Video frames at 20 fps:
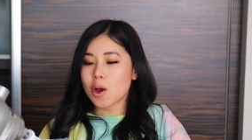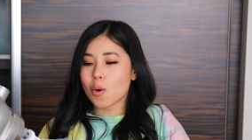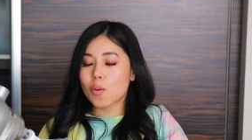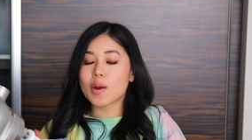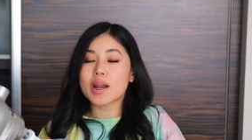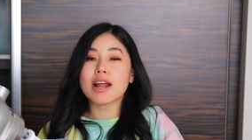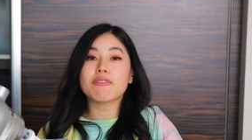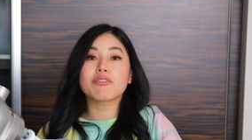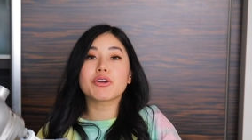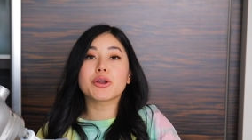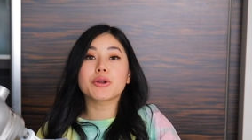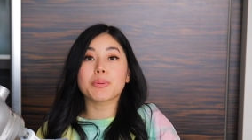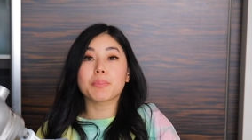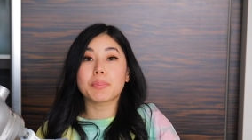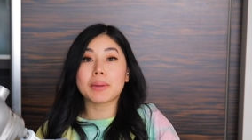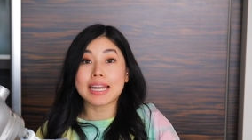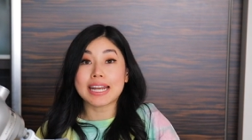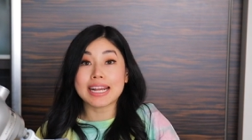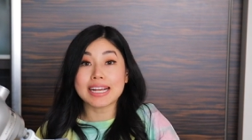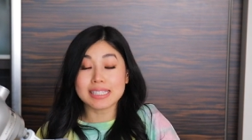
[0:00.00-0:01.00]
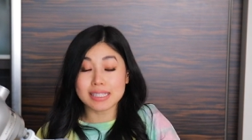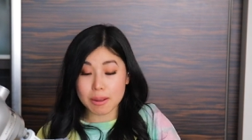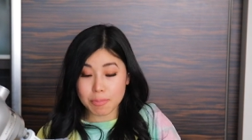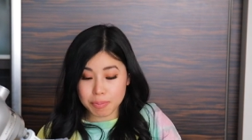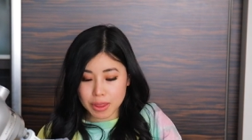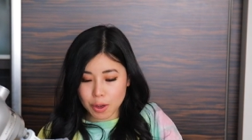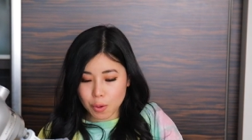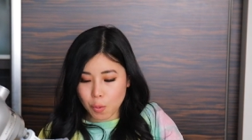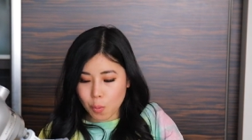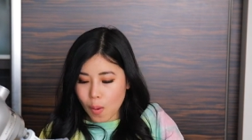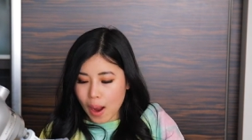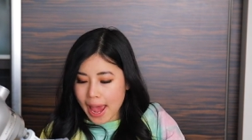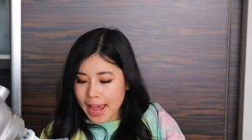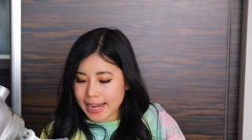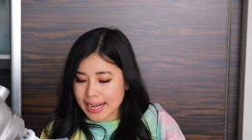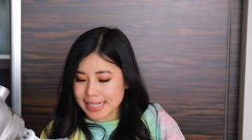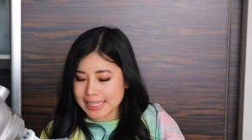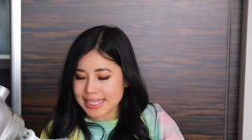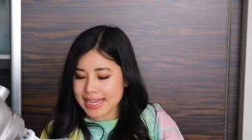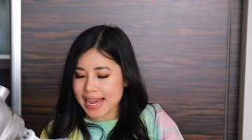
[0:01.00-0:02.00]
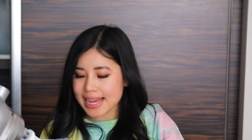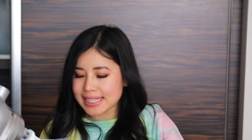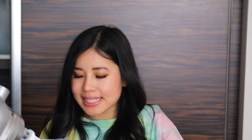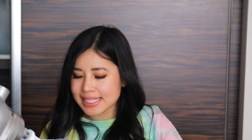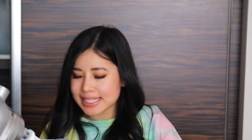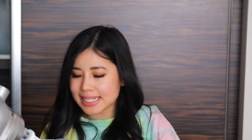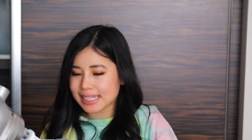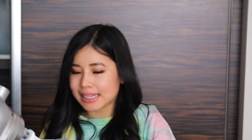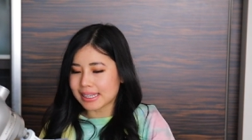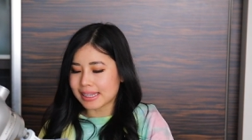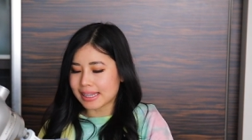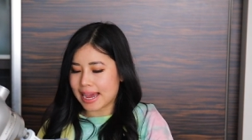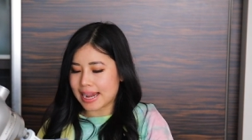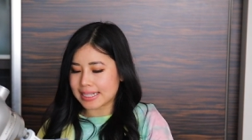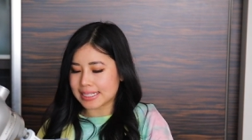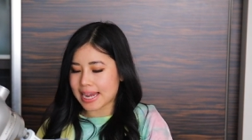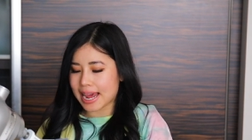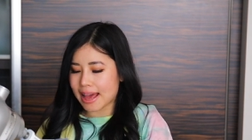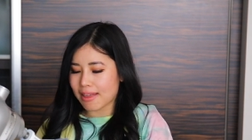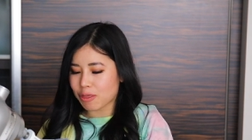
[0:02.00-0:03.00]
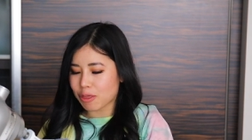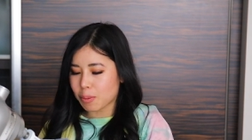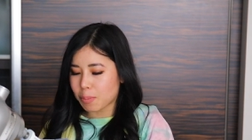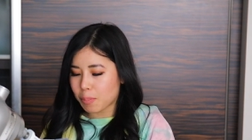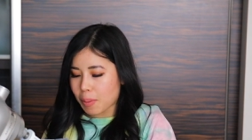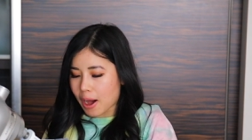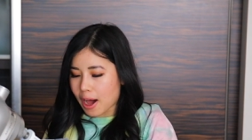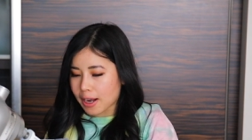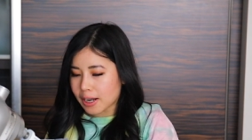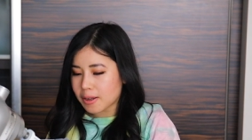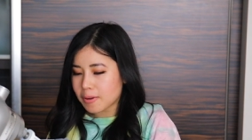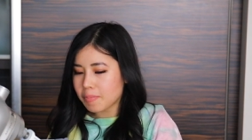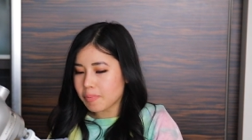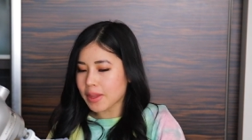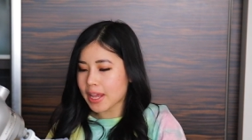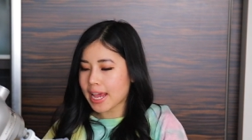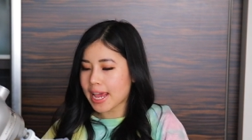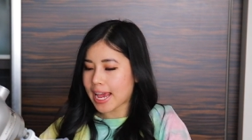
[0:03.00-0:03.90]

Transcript: Whenever you're beating something wet, it tends to collect at the bottom